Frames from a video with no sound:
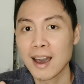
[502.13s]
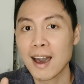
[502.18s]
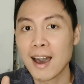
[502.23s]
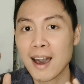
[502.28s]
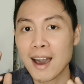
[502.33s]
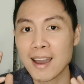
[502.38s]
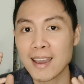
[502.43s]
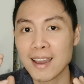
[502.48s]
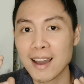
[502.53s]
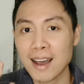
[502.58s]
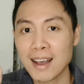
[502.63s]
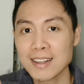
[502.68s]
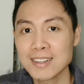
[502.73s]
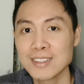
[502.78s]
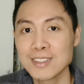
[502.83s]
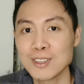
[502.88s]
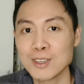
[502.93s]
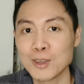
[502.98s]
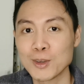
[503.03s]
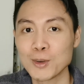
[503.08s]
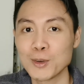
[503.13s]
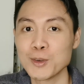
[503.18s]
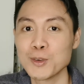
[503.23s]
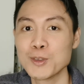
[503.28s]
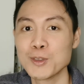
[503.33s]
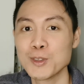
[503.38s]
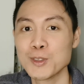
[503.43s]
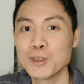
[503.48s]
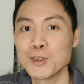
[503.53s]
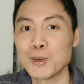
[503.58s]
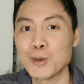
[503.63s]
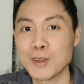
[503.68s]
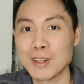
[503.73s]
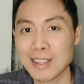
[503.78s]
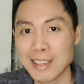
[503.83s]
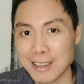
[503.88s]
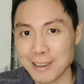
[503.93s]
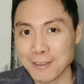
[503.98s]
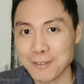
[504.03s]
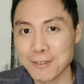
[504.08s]
I ask you to
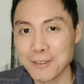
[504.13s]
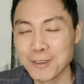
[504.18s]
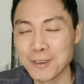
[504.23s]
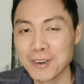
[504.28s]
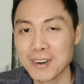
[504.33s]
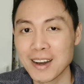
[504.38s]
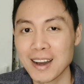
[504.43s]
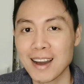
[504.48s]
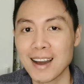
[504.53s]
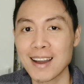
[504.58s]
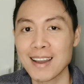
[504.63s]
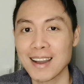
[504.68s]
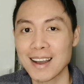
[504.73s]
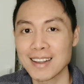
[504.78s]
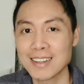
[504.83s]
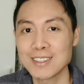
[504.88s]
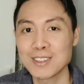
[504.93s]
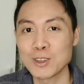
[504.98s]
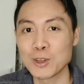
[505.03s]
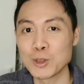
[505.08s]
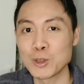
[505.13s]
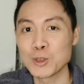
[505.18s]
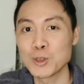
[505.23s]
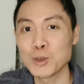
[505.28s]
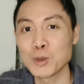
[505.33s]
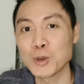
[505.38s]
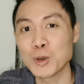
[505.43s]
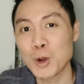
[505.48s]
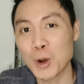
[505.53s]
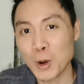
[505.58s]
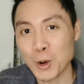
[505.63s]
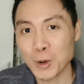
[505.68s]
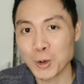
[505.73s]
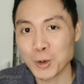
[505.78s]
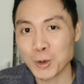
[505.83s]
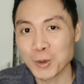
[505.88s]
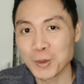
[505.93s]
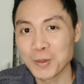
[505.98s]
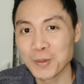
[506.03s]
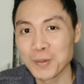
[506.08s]
leave, I ask you to
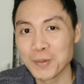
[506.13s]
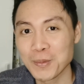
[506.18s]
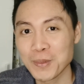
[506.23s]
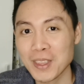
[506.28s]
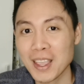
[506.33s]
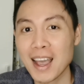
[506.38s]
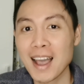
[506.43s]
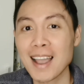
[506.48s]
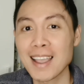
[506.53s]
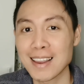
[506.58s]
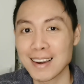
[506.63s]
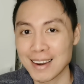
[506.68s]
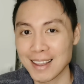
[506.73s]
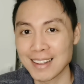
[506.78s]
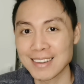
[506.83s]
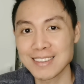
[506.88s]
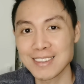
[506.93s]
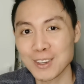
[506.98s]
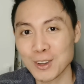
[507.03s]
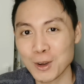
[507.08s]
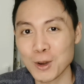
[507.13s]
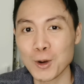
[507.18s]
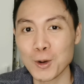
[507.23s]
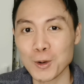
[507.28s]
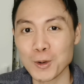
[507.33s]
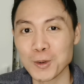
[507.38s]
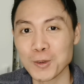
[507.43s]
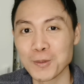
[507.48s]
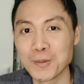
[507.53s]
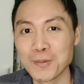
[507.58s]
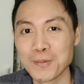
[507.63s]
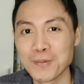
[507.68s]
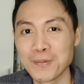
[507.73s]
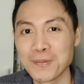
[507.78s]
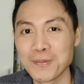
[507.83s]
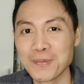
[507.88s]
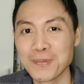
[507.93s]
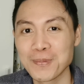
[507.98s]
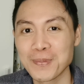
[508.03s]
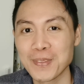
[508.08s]
go, I let you go.
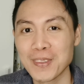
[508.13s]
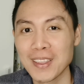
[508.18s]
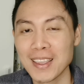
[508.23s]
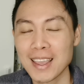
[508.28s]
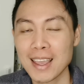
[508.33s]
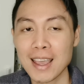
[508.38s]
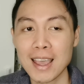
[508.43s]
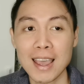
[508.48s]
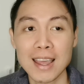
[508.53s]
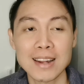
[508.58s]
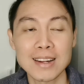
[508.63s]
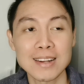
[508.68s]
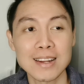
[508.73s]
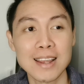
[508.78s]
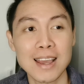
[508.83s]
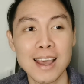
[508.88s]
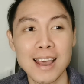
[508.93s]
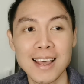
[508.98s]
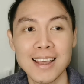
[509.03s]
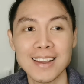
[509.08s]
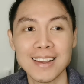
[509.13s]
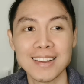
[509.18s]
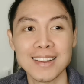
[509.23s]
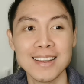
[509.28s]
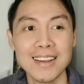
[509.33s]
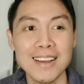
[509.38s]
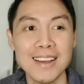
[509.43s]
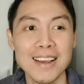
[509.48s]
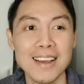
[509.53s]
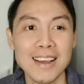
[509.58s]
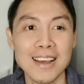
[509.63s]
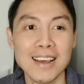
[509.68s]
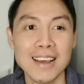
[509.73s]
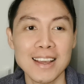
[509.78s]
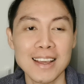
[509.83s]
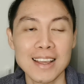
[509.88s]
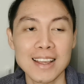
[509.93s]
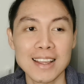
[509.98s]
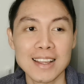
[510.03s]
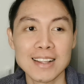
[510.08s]
And
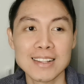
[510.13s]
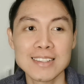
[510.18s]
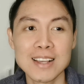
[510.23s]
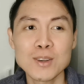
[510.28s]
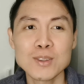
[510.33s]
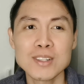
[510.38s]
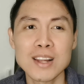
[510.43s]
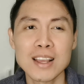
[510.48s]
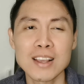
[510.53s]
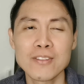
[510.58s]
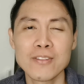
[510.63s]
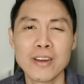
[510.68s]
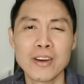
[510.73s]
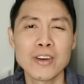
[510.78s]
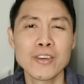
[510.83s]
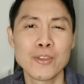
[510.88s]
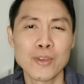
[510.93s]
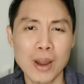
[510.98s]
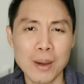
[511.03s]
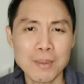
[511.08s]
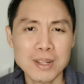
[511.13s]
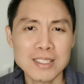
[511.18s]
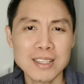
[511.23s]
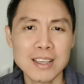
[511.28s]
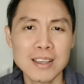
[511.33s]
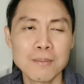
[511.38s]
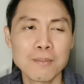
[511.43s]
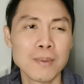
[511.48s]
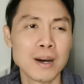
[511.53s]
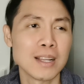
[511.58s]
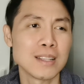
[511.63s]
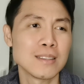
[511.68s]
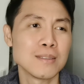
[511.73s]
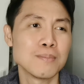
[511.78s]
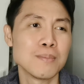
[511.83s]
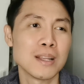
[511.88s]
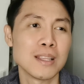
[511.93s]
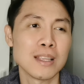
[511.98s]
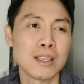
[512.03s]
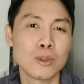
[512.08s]
it sounds like very dramatic, but
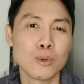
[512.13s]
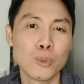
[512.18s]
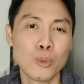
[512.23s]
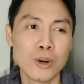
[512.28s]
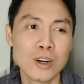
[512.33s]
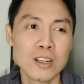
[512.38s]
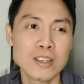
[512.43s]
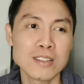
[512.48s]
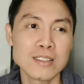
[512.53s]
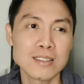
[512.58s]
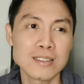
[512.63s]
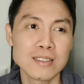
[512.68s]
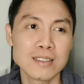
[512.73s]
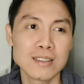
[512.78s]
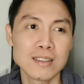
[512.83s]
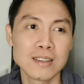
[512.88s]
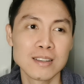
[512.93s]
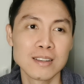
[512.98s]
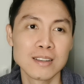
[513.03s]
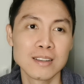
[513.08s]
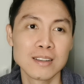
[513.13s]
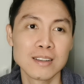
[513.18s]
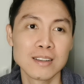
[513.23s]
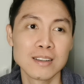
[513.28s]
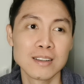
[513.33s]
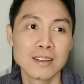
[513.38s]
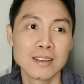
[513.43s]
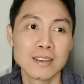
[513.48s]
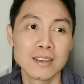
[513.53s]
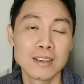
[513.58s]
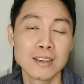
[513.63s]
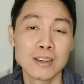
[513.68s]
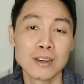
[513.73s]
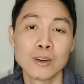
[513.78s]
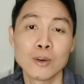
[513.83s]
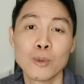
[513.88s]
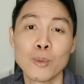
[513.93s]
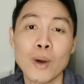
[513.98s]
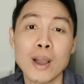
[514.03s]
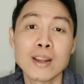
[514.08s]
it works
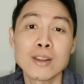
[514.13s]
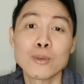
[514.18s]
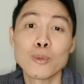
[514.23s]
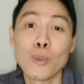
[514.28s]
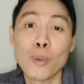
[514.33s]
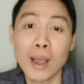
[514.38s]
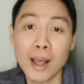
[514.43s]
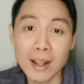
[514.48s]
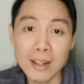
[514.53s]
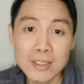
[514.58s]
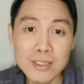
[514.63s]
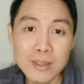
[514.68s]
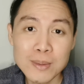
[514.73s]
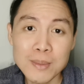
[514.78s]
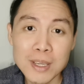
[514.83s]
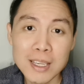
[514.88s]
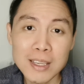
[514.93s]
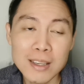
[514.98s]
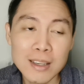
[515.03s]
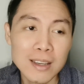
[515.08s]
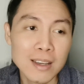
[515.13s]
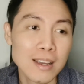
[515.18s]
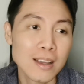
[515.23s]
quite well to me.